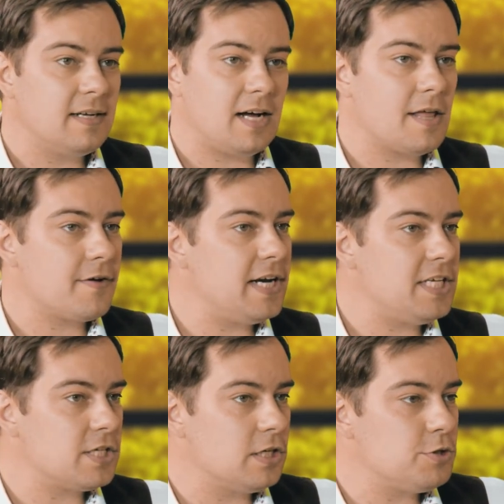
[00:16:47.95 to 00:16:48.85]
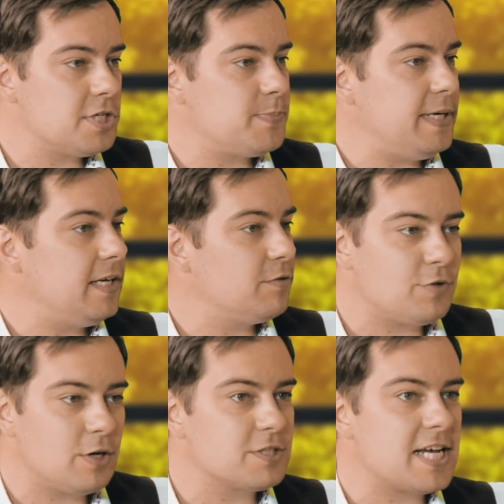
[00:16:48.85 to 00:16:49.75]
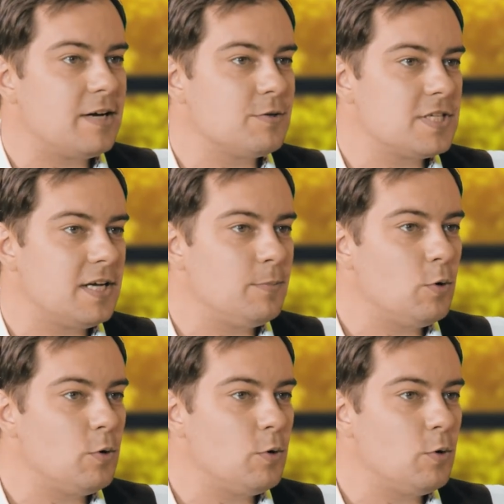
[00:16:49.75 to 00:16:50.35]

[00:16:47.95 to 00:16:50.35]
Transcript: Are there any solutions being rolled out uh,